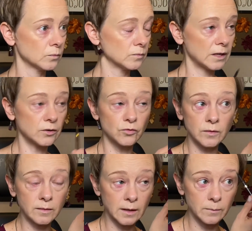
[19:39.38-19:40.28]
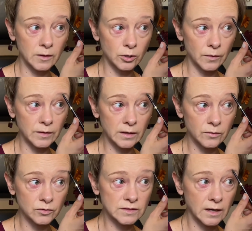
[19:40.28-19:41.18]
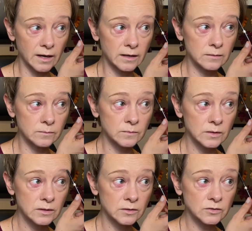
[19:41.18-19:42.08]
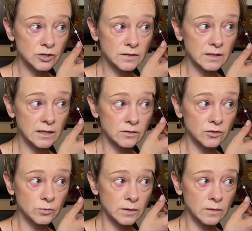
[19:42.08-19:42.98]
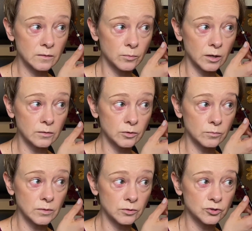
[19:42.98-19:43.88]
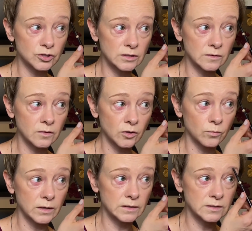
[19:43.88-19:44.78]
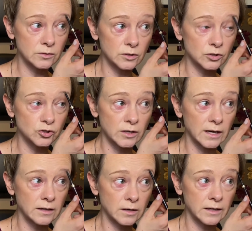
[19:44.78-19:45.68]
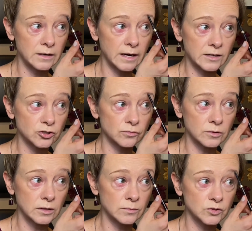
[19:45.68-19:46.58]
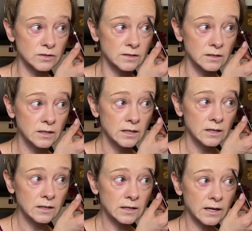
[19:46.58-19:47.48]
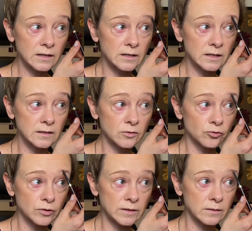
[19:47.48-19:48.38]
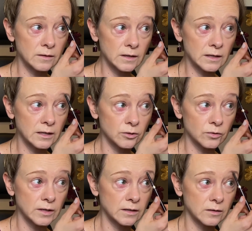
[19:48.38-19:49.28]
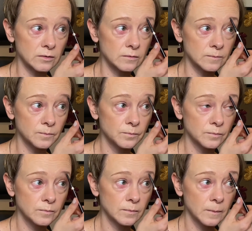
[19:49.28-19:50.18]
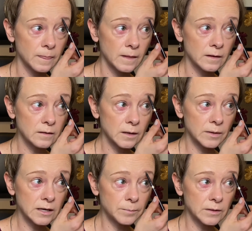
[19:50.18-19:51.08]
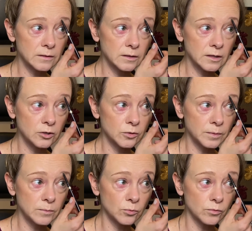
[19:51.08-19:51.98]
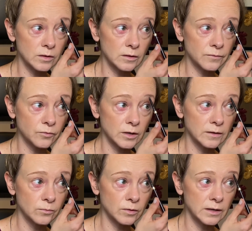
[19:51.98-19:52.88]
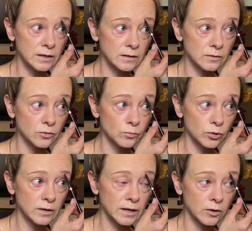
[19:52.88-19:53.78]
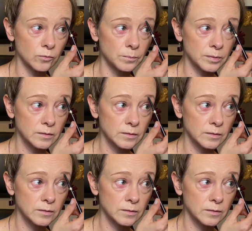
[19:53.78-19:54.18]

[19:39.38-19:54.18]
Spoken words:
Then I'll do the same thing on the other side. Just again, doing small little motions. Don't want it to look unnatural. I'm just kind of increasing the color here. Coming up a little bit more in the front where I need a little more help.